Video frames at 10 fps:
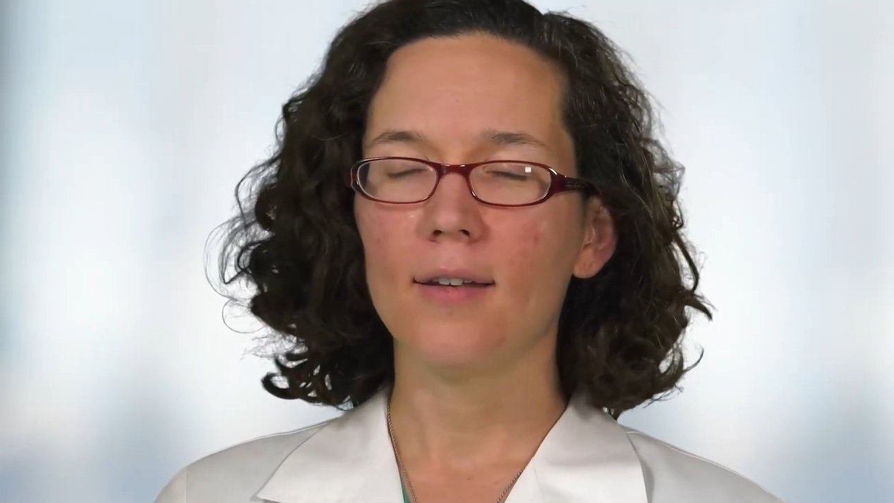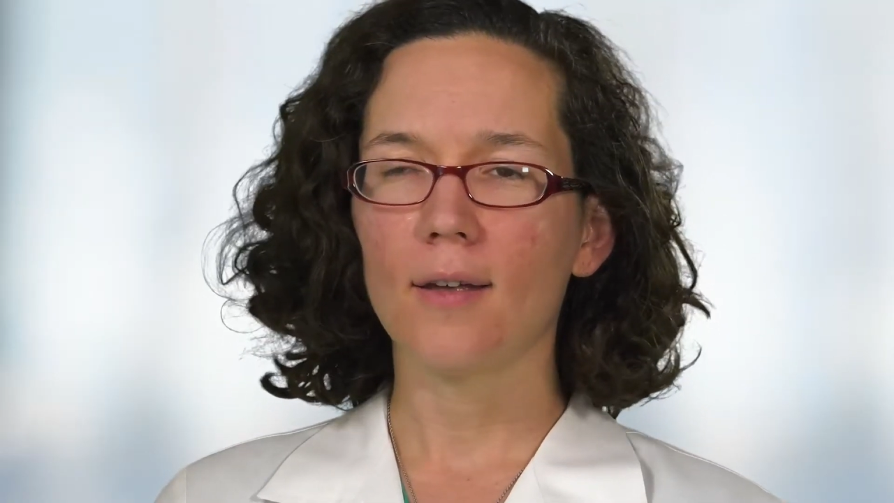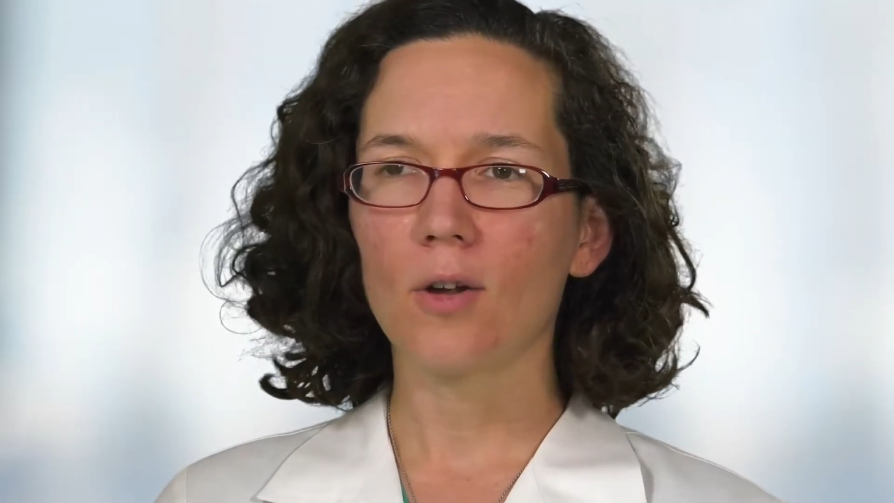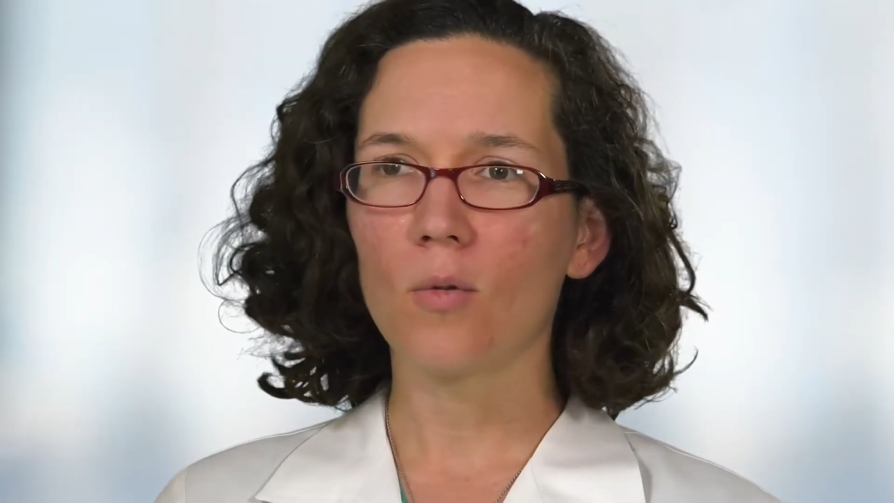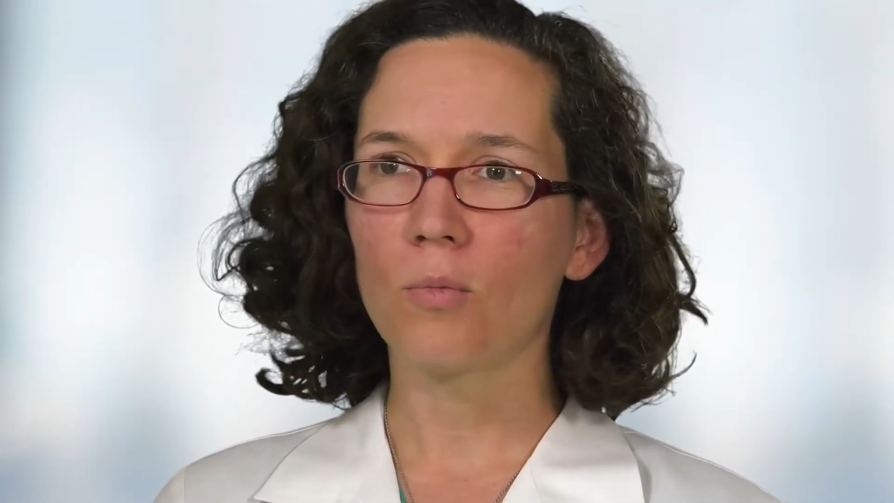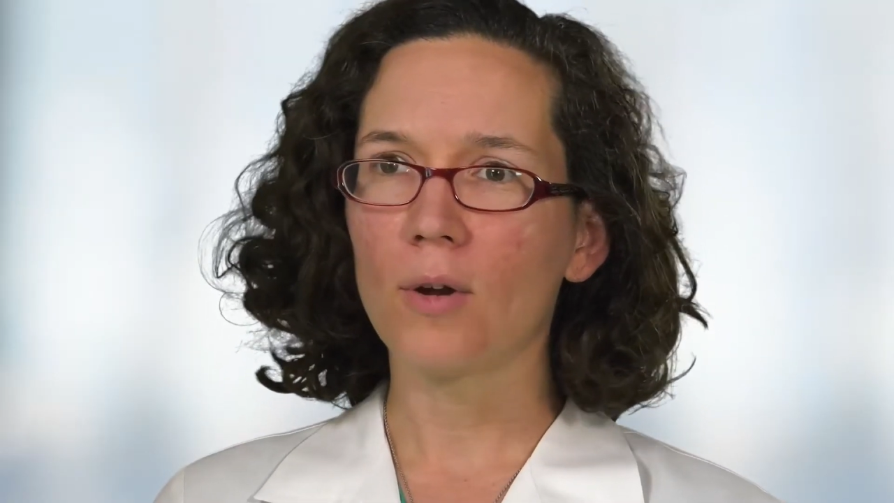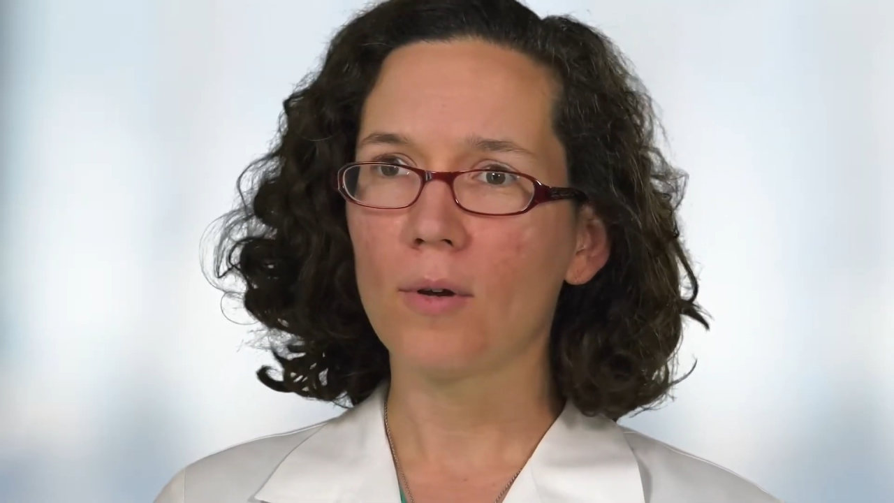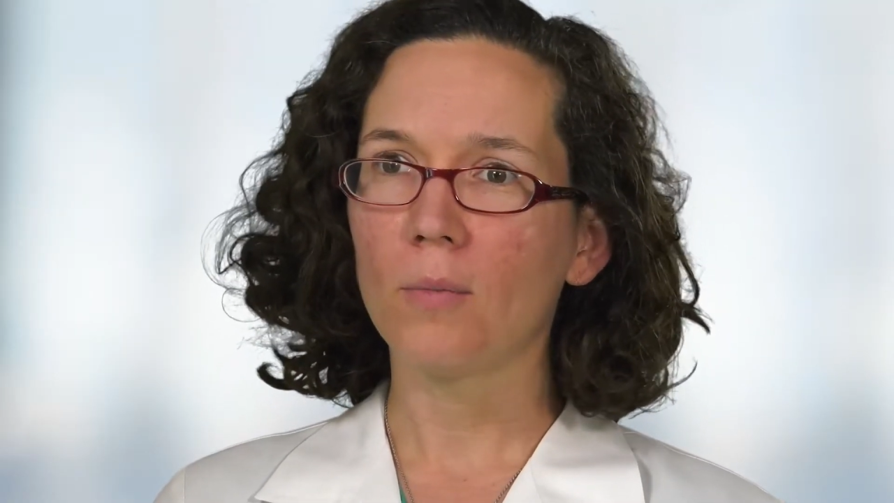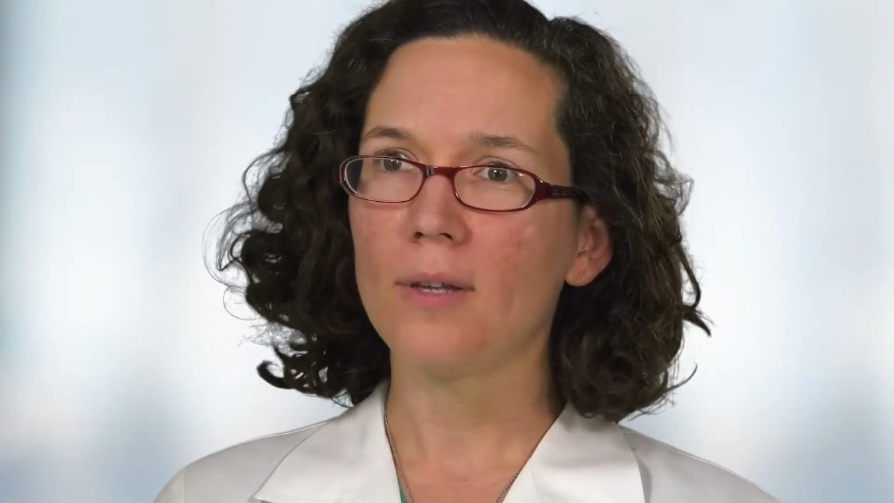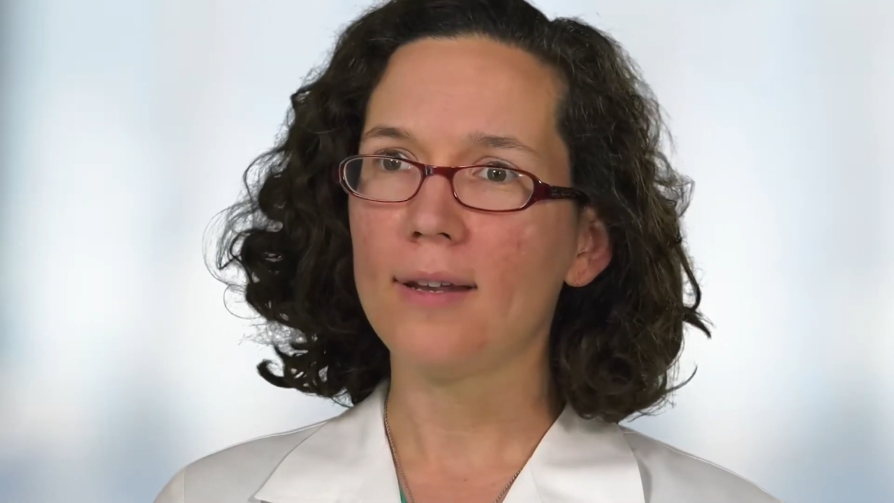not all
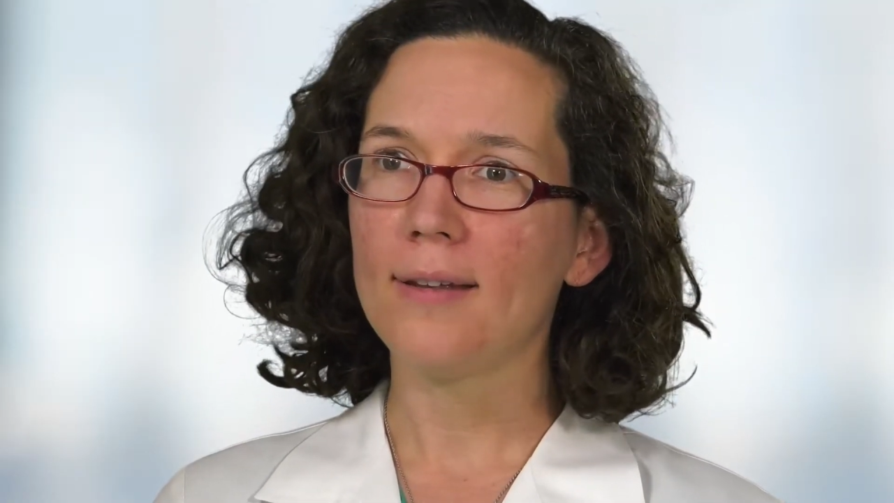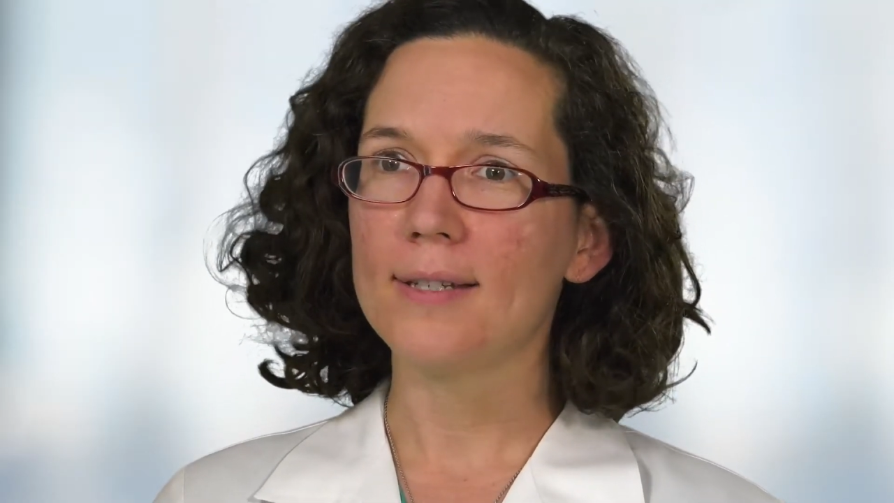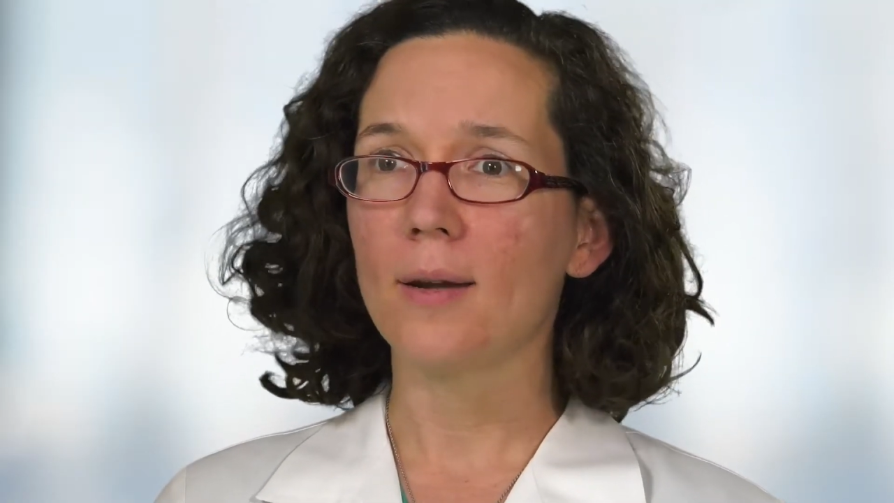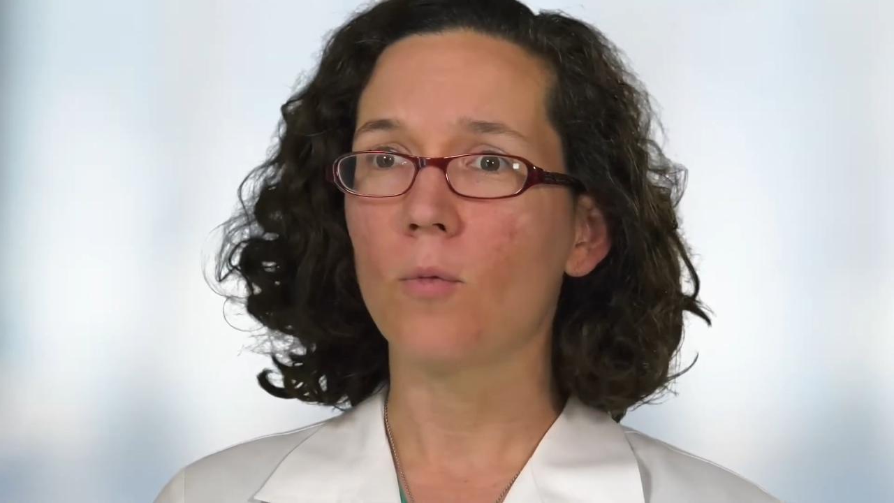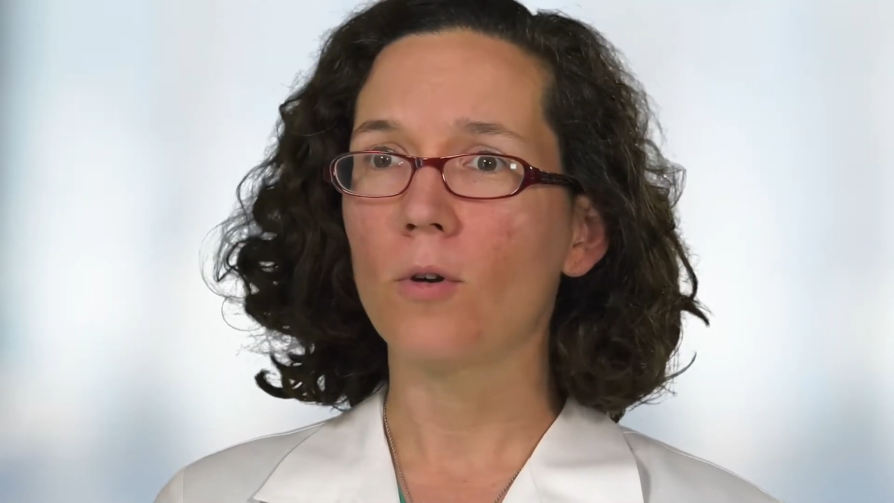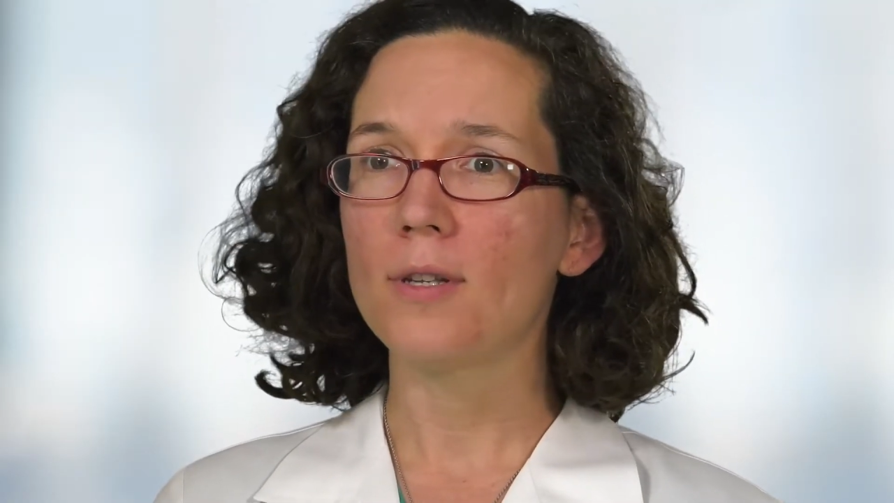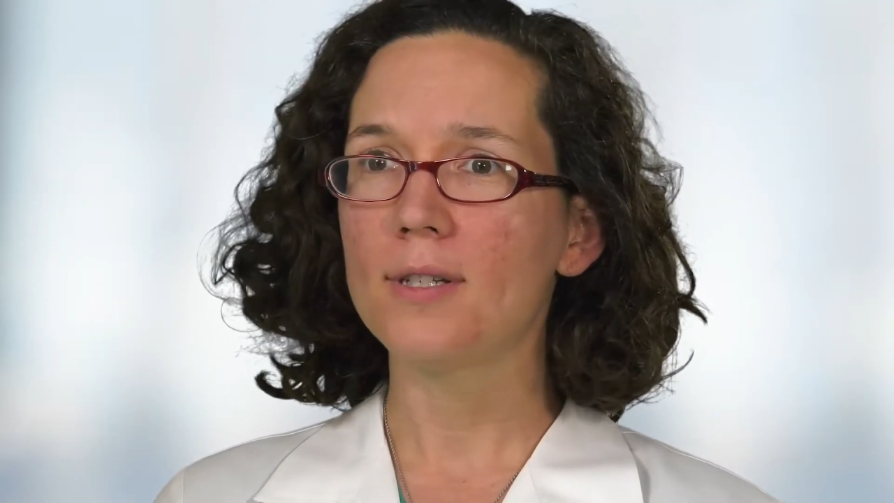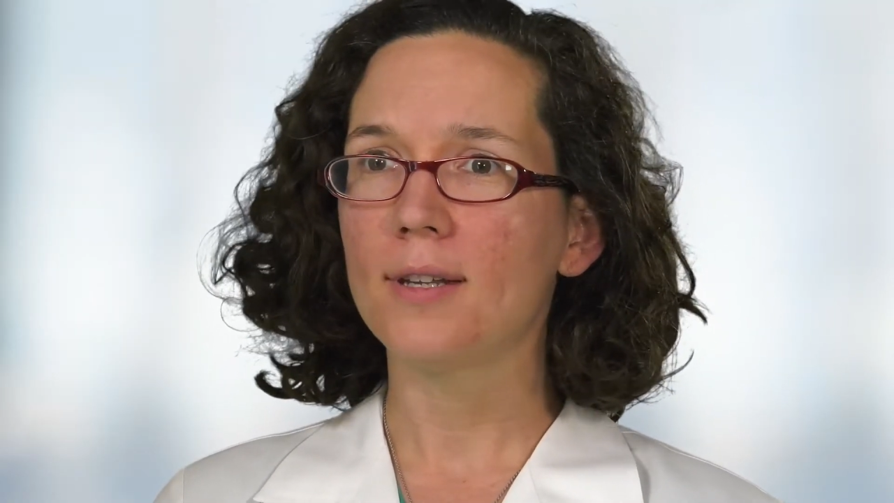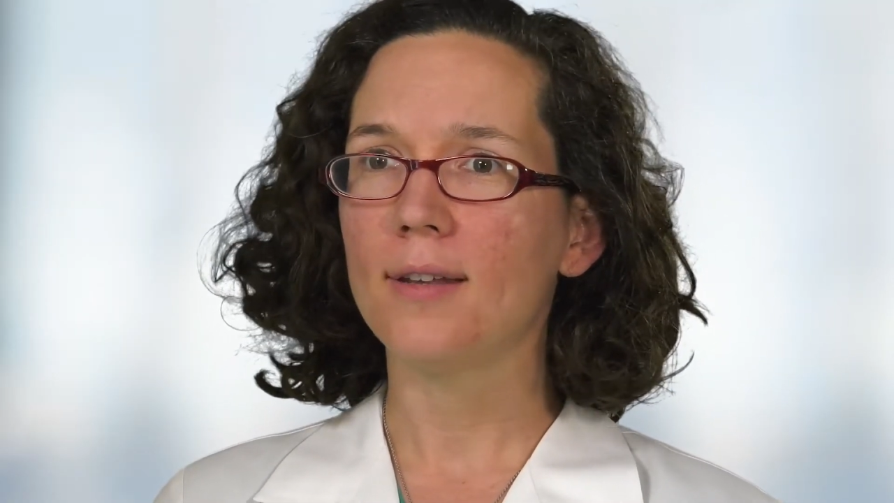bright red bleeding is hemorrhoids,